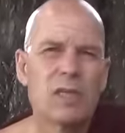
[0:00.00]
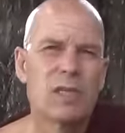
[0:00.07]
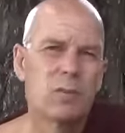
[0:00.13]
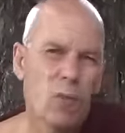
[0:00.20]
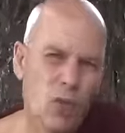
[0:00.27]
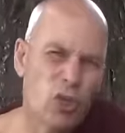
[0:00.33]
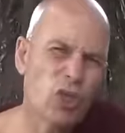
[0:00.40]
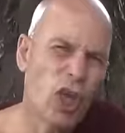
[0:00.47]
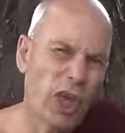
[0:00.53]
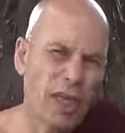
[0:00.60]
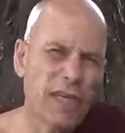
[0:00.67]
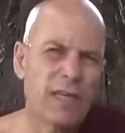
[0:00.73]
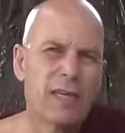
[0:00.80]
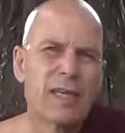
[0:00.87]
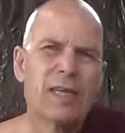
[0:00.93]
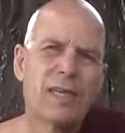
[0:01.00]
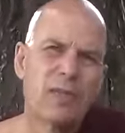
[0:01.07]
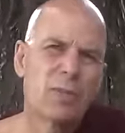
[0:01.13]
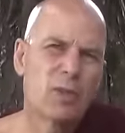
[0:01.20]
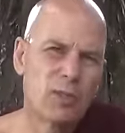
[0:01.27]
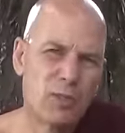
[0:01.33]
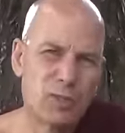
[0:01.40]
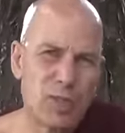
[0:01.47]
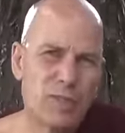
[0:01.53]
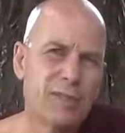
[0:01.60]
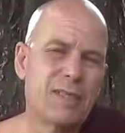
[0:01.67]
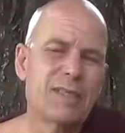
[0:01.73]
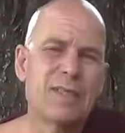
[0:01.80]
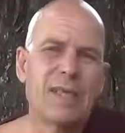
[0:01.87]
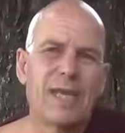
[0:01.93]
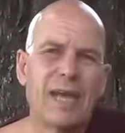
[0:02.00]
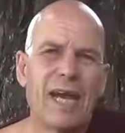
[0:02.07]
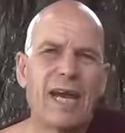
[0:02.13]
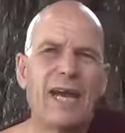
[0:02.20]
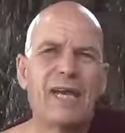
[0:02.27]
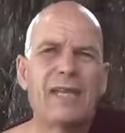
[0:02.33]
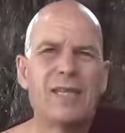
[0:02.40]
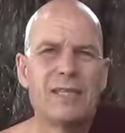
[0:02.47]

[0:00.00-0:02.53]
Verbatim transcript: the more shocking, the more disgusting they are,